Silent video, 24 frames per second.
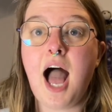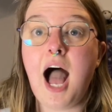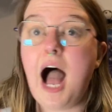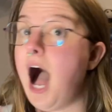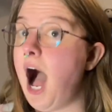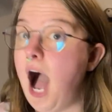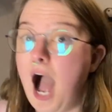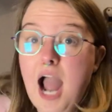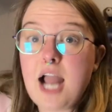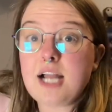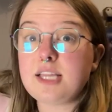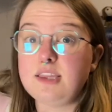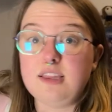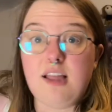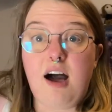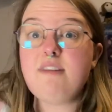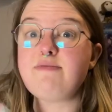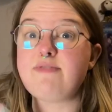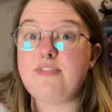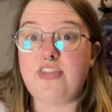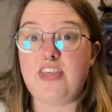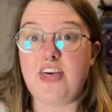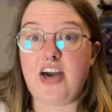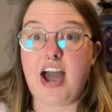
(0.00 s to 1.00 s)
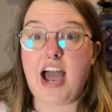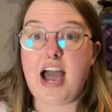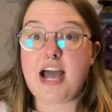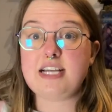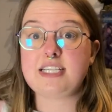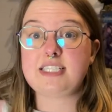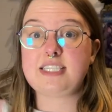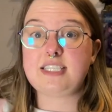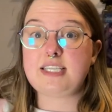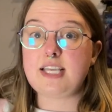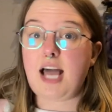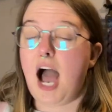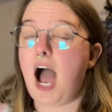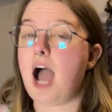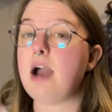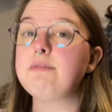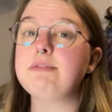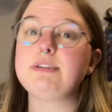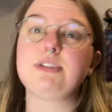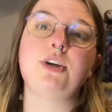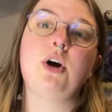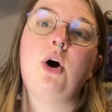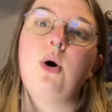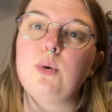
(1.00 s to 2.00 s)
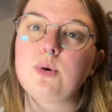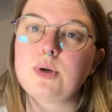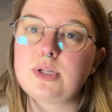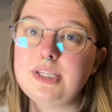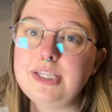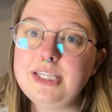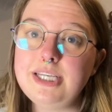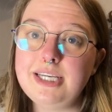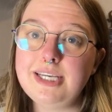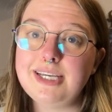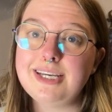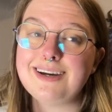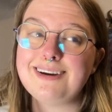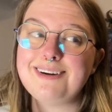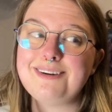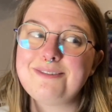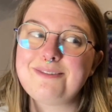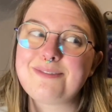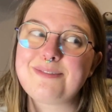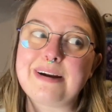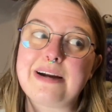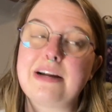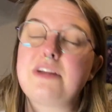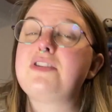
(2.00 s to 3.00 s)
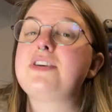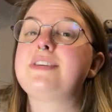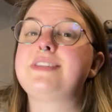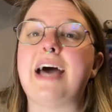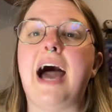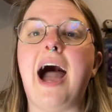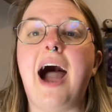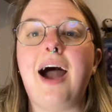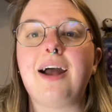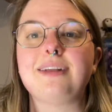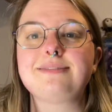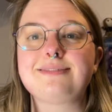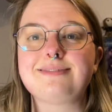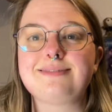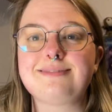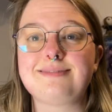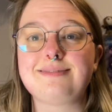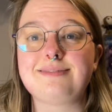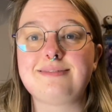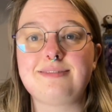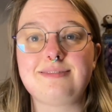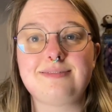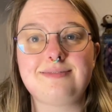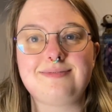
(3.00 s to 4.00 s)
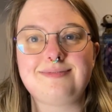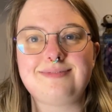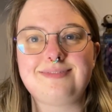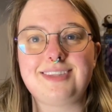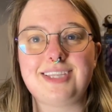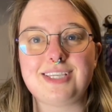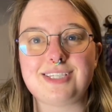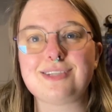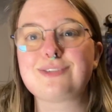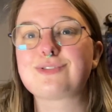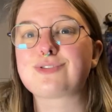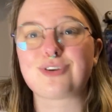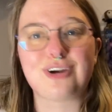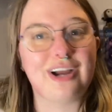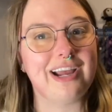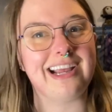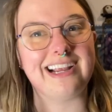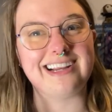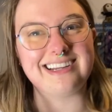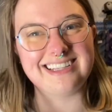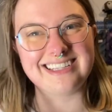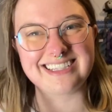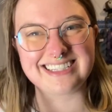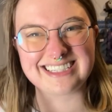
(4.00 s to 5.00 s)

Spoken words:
I love this. I would totally wear this hat. This is great.